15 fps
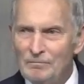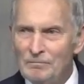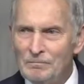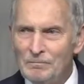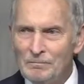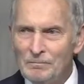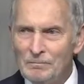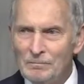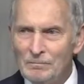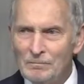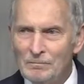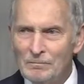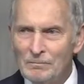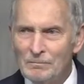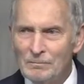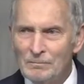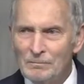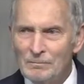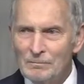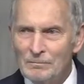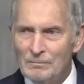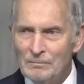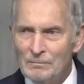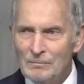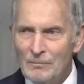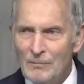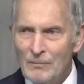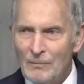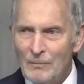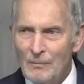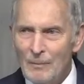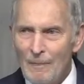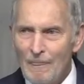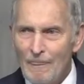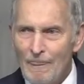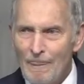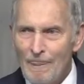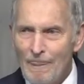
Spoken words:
Nothing is said.